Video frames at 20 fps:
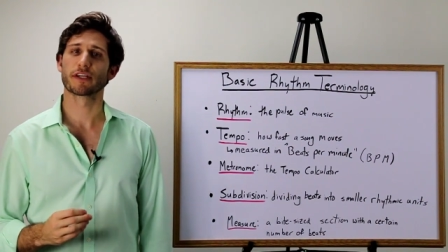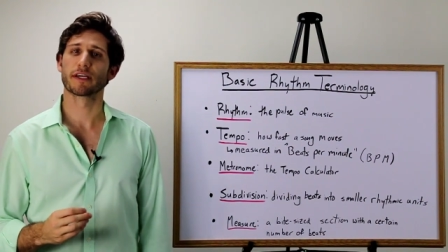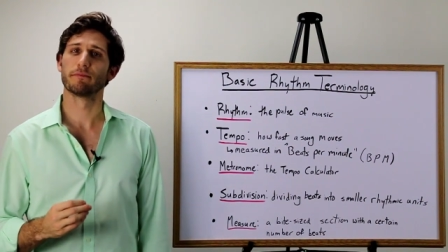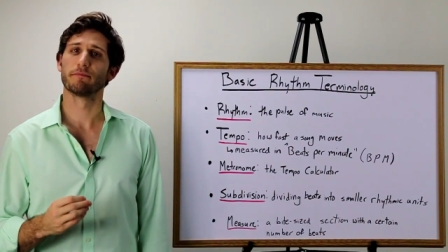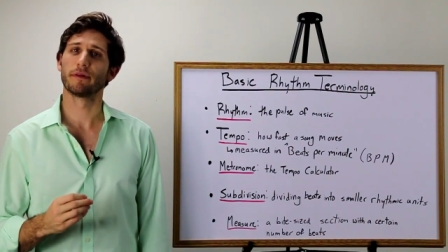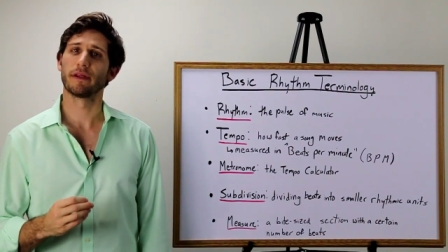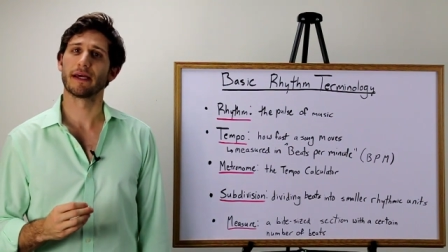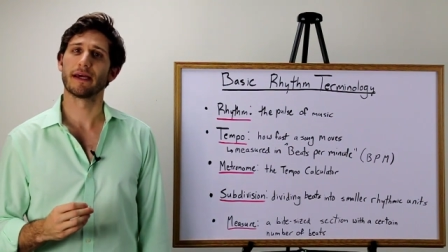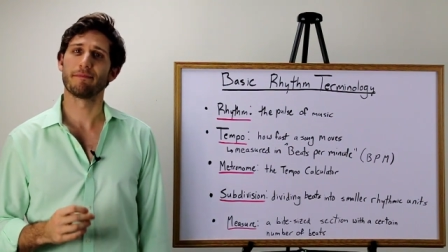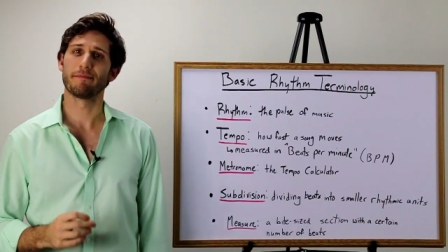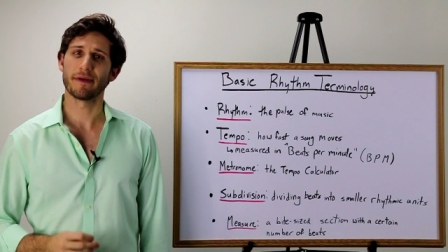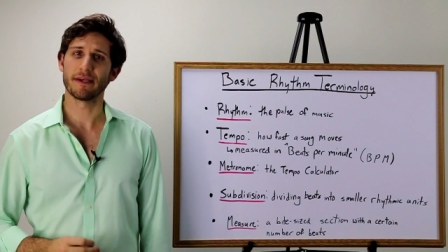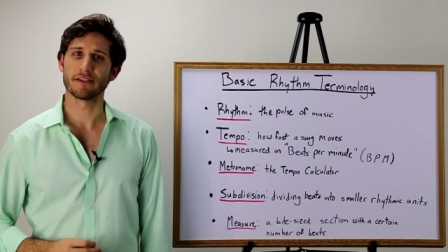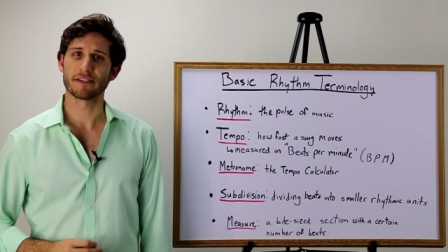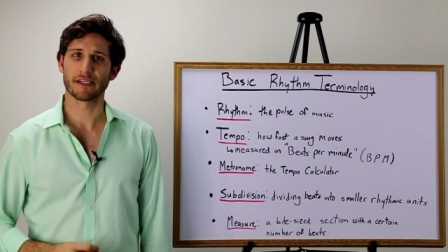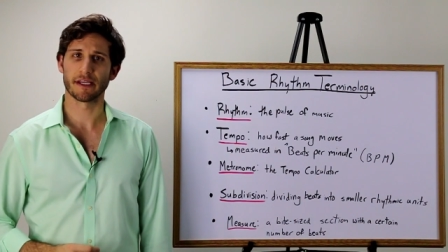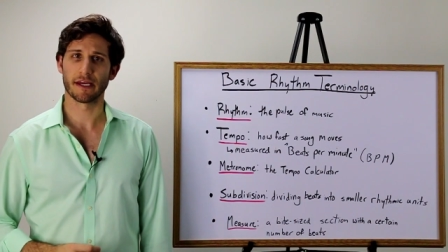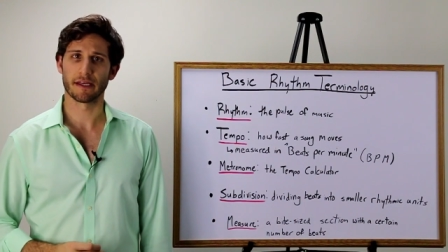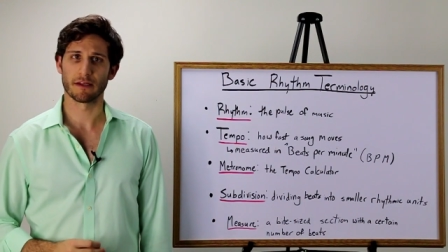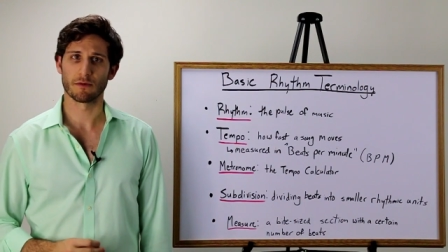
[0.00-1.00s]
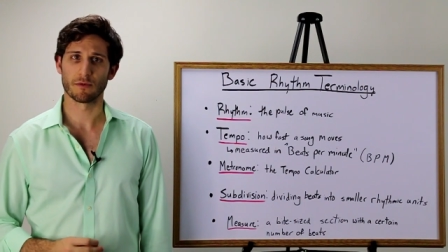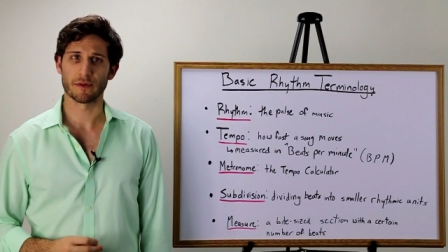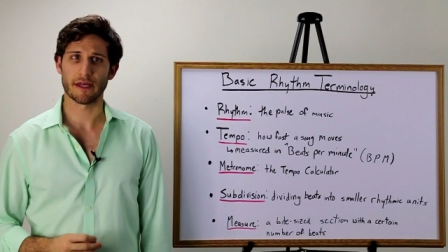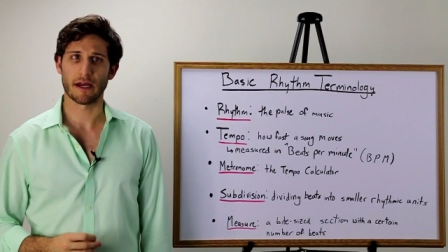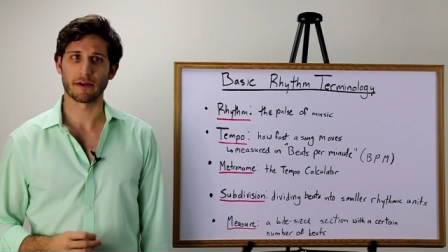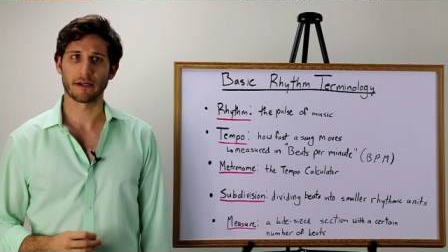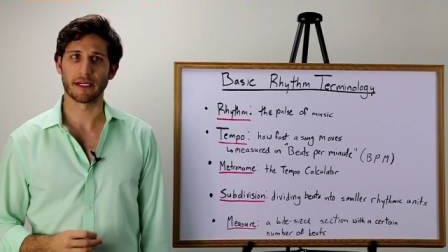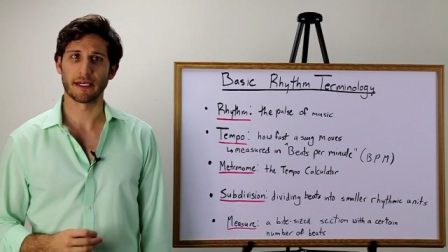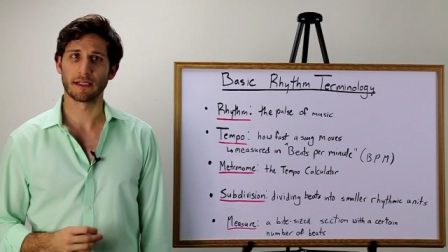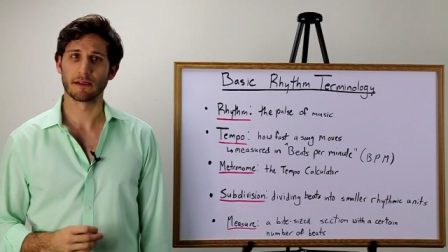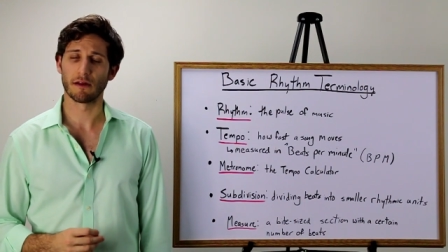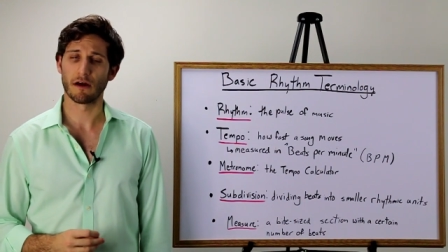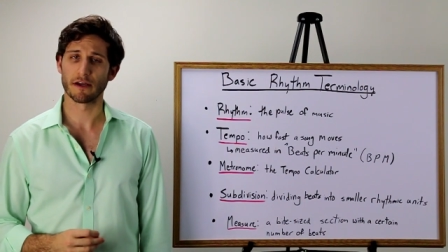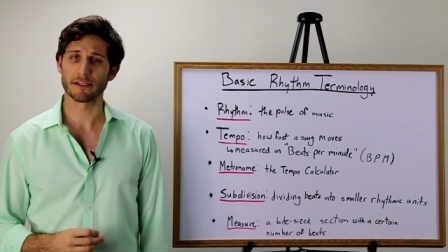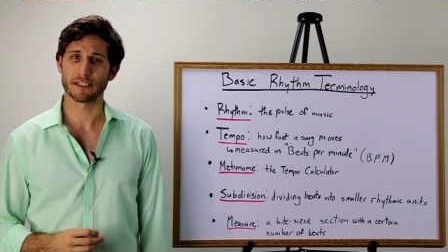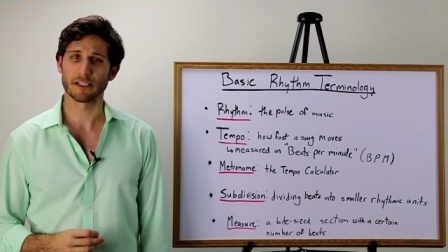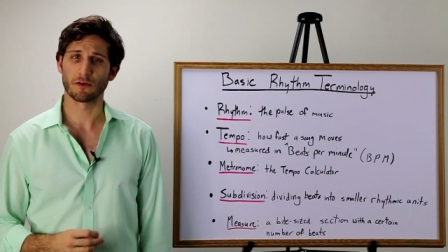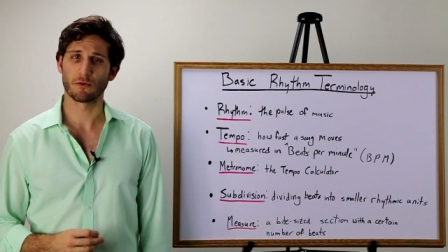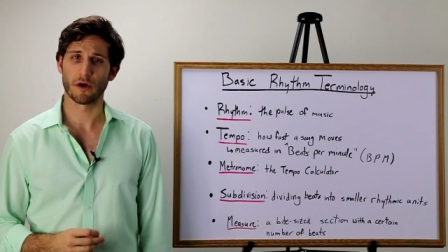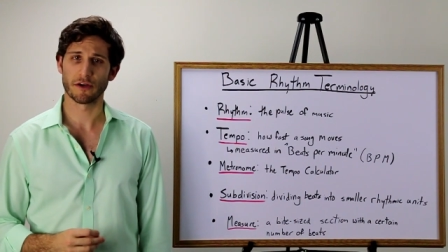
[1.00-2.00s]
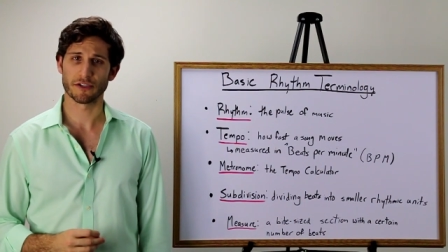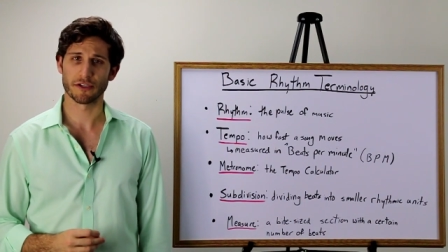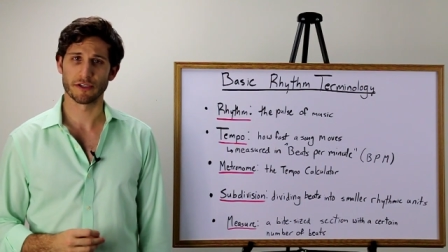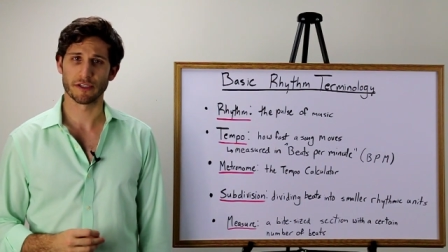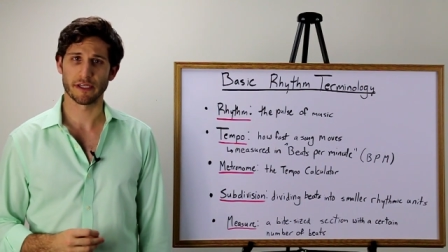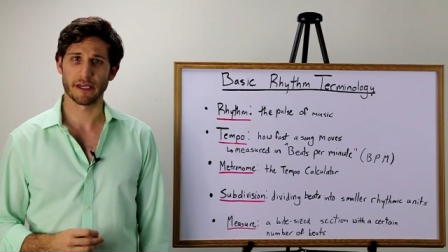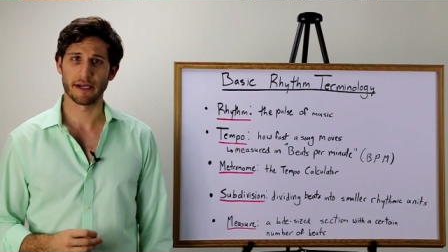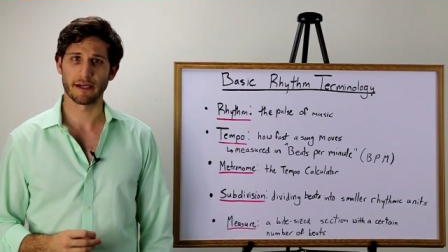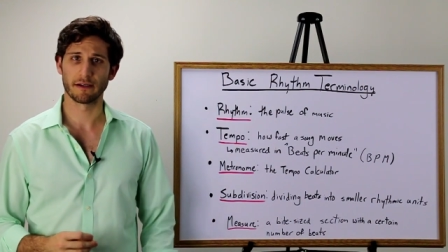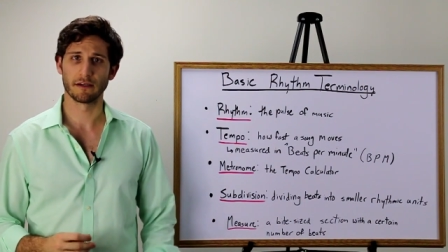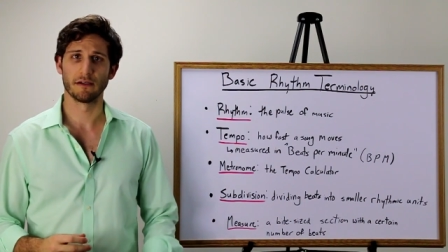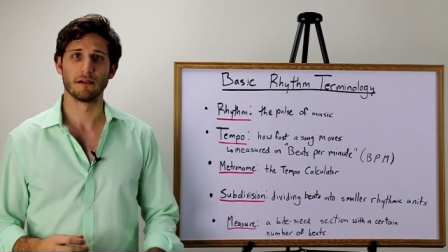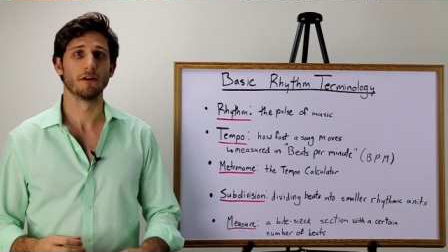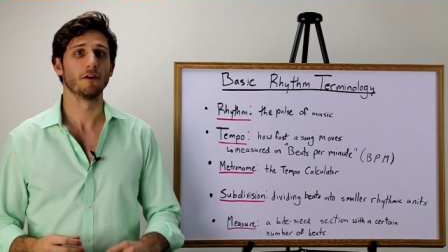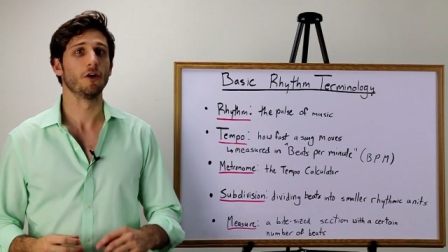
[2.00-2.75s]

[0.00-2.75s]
can play a piece together without getting lost in questions like,